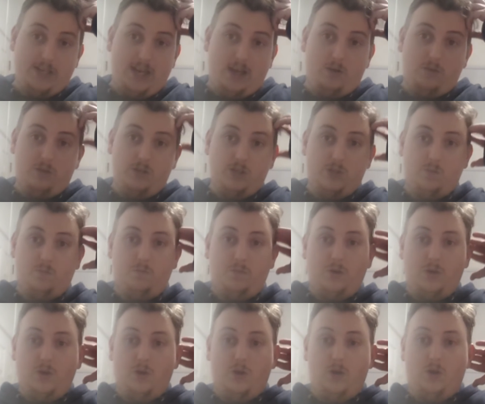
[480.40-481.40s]
hours
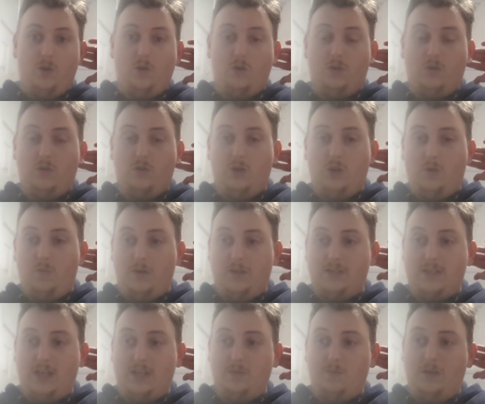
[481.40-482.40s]
per cubic
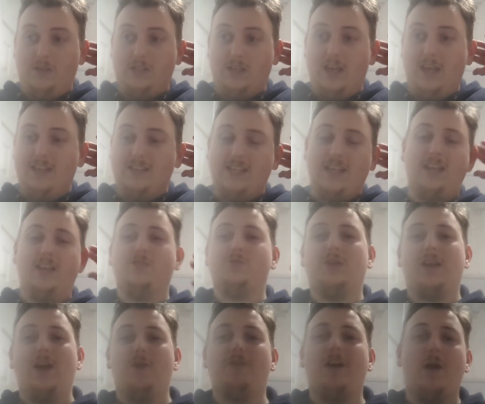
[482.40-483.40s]
centimetre, taking into
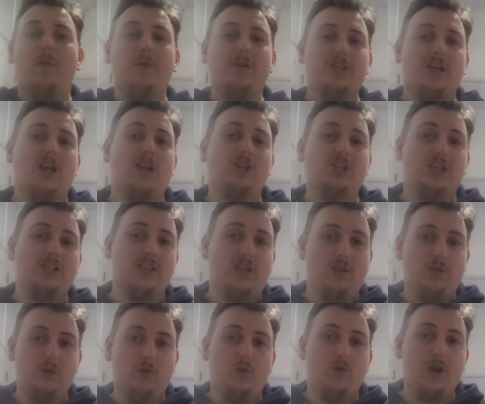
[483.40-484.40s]
account how much energy is
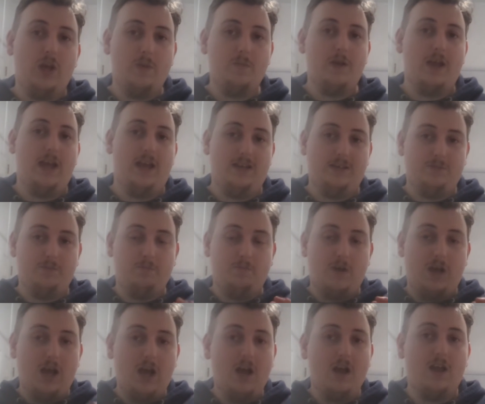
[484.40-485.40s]
in thorium, and
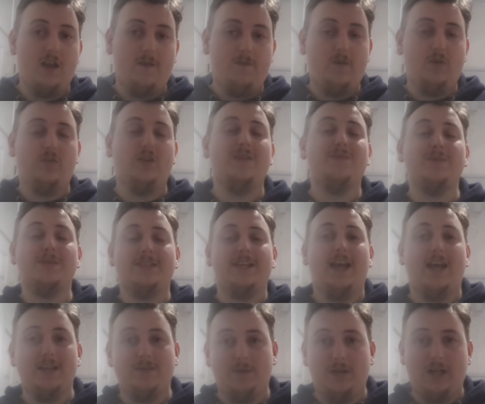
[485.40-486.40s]

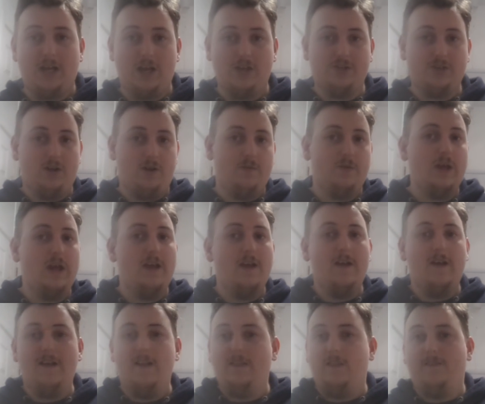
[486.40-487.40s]
50% because of
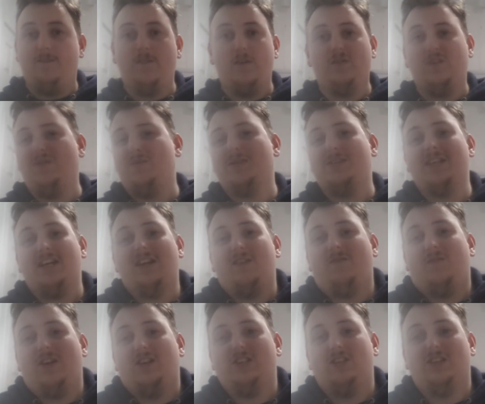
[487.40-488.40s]
the 50%
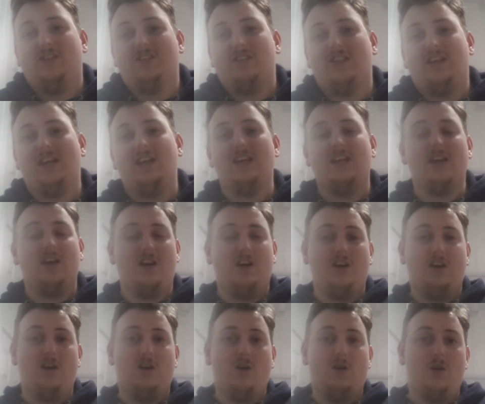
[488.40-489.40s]
efficiency
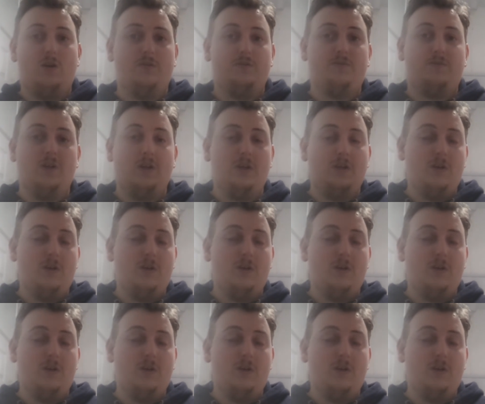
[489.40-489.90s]
of